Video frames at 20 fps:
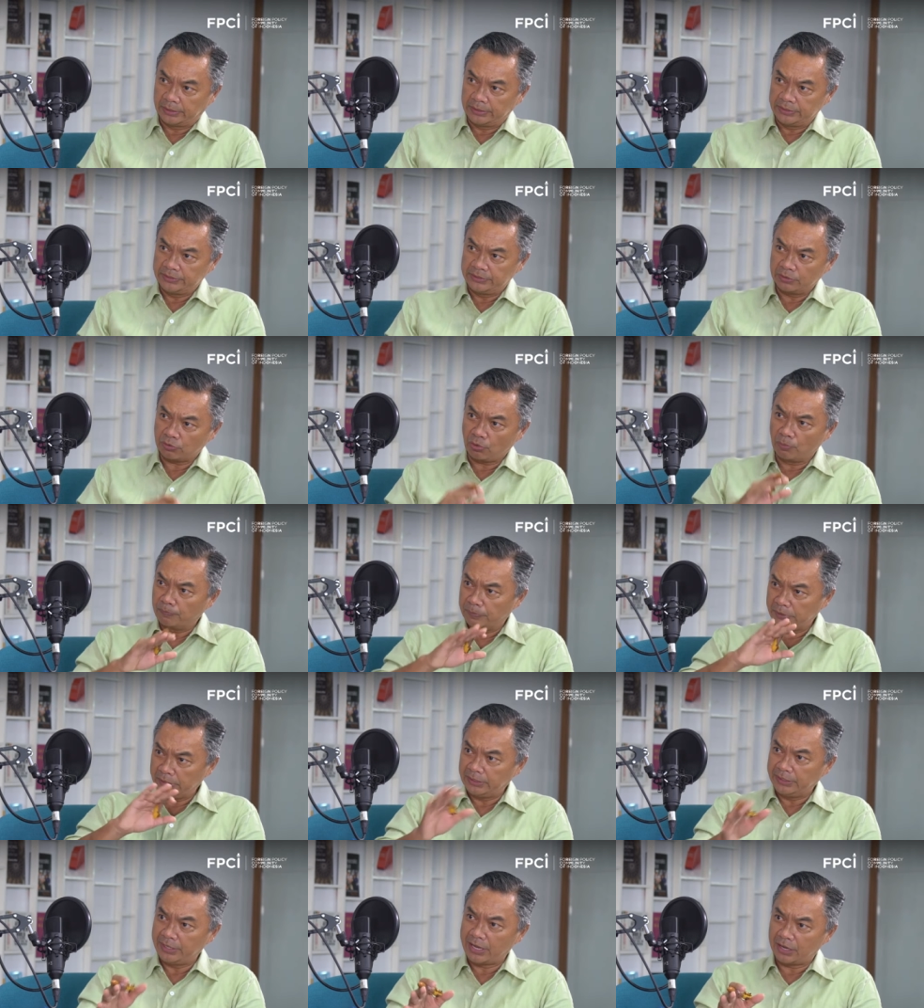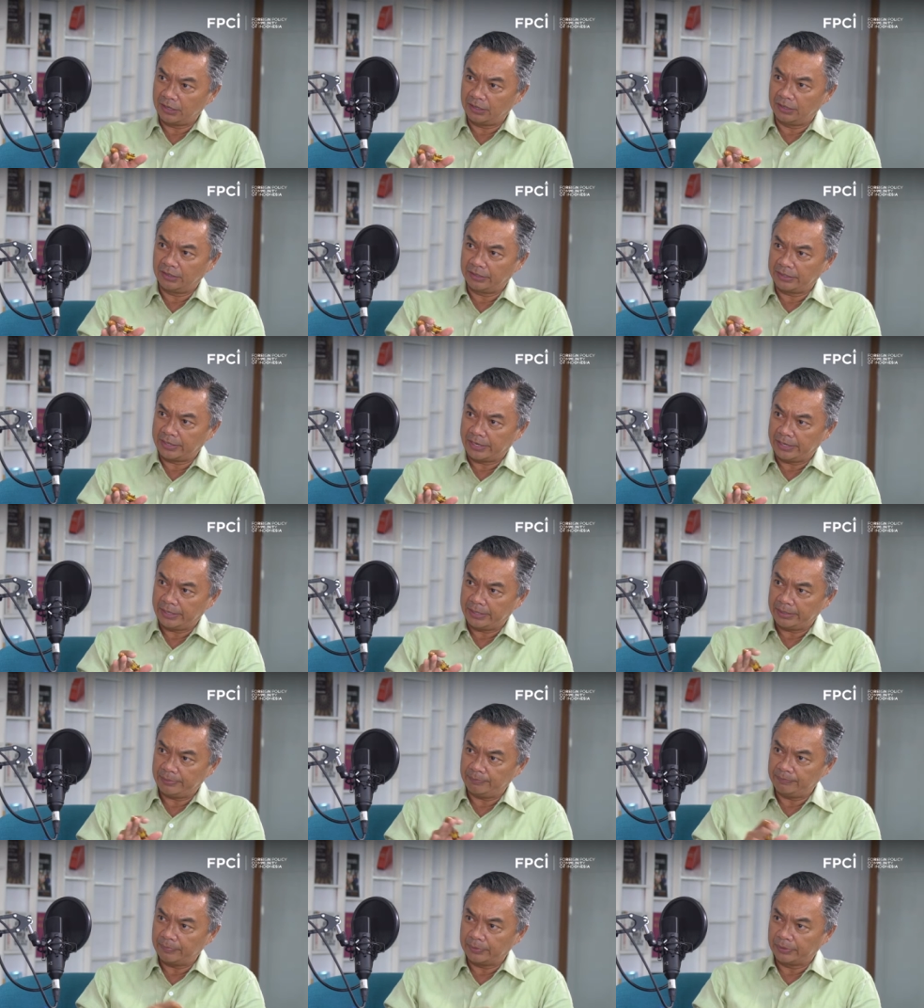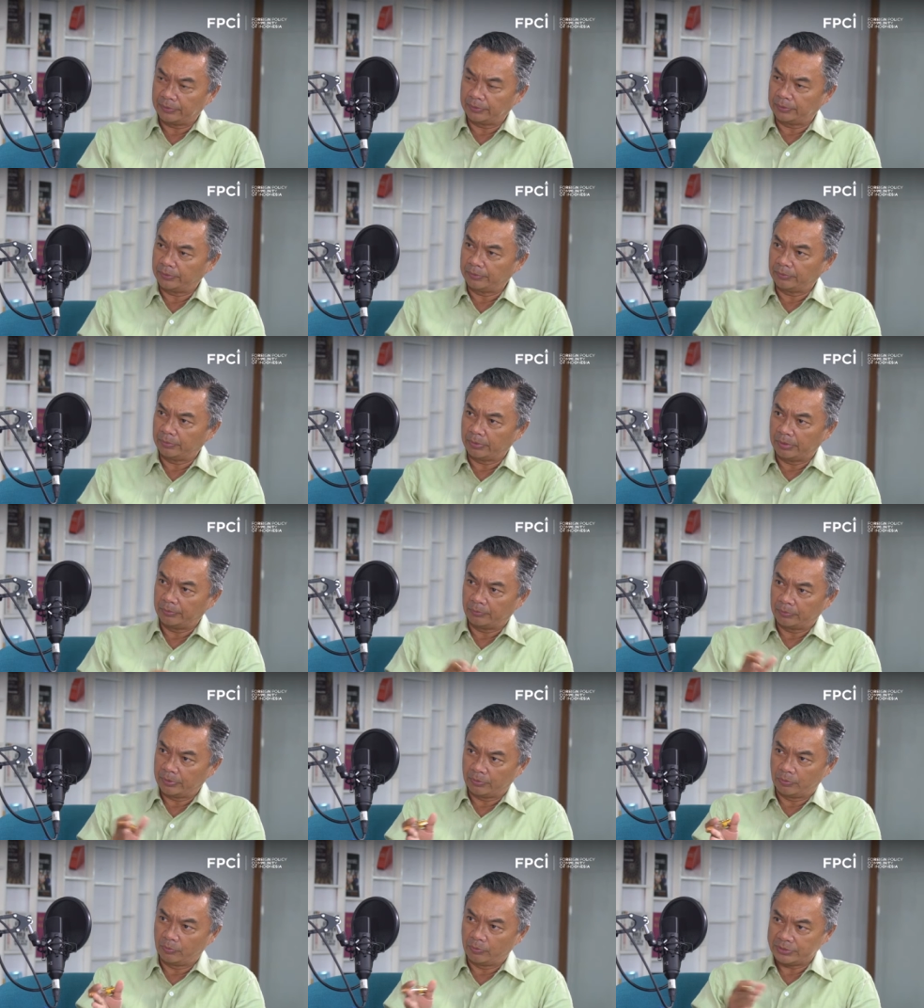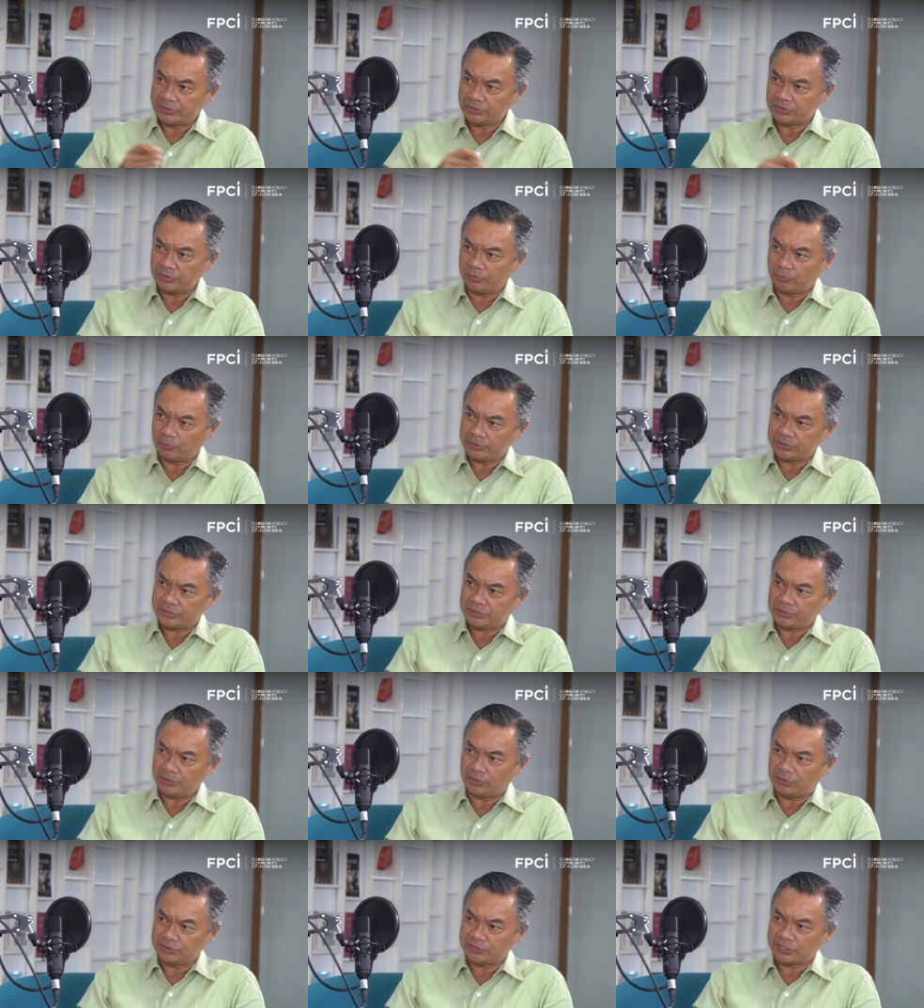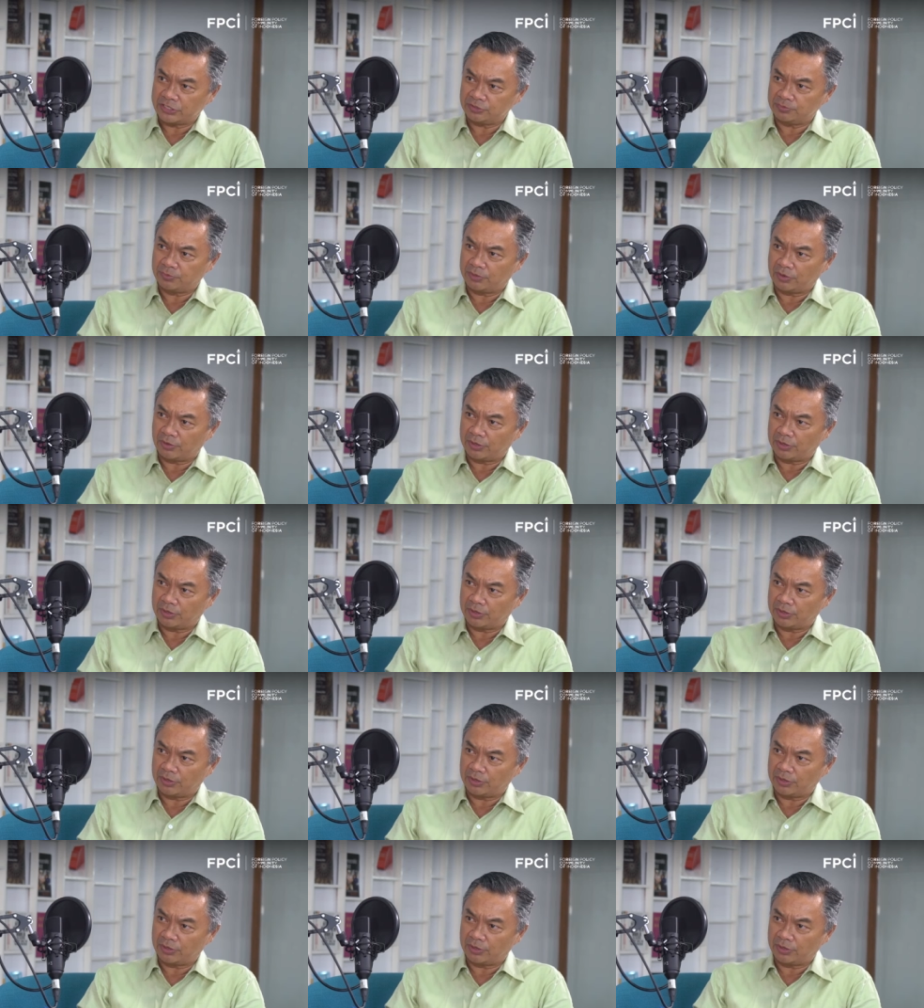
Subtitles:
Is he completely out of the game? What's your assessment